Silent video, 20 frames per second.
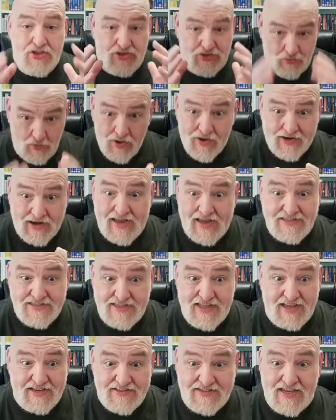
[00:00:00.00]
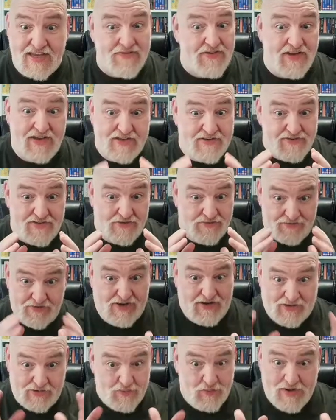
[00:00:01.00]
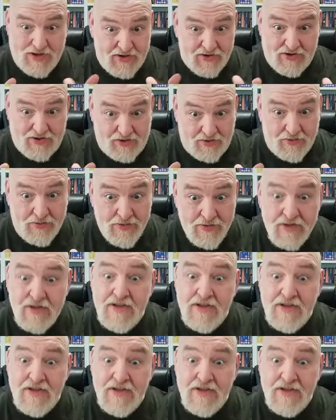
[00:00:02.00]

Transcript: Your guys' Thanksgiving is the fucking weirdo.